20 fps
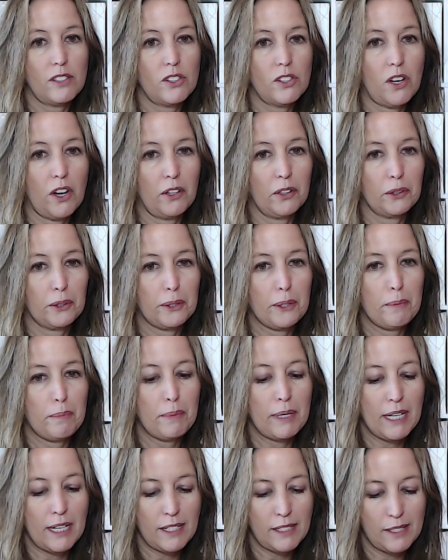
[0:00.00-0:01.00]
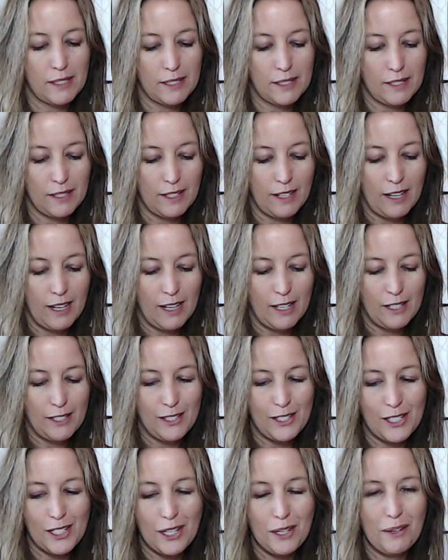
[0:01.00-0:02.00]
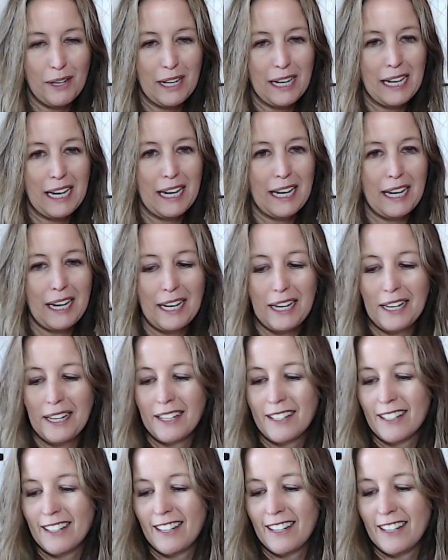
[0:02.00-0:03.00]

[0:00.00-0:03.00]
$1 a piece. So I